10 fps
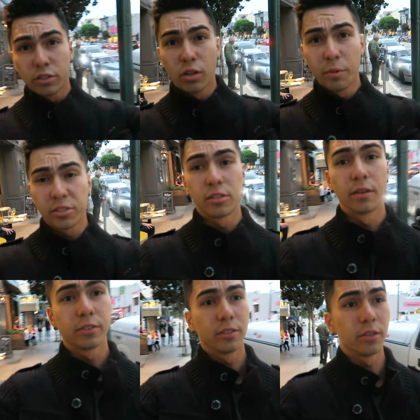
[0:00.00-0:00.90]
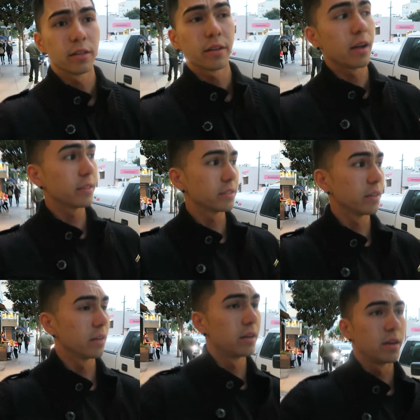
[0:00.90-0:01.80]
So much stuff to do here, guys.
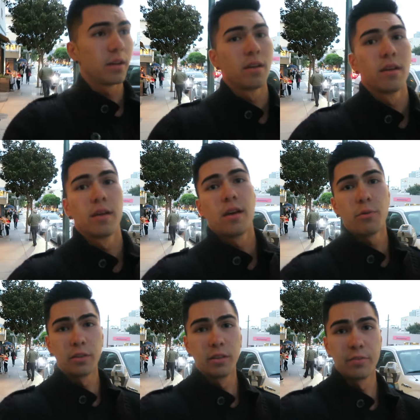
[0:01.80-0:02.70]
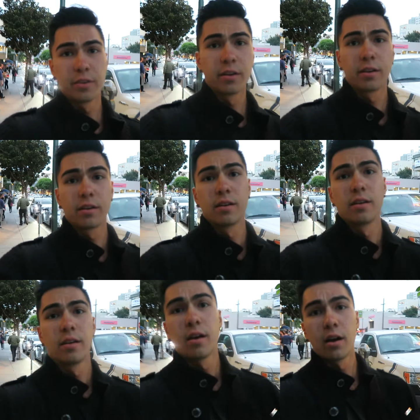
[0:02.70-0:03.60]
I want to live here.
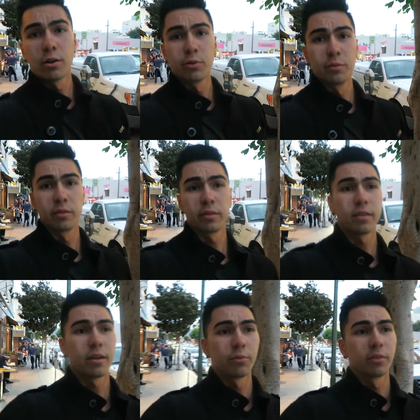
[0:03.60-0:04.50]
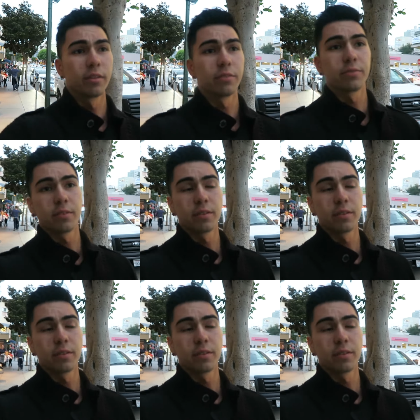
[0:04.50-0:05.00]
I don't want to leave.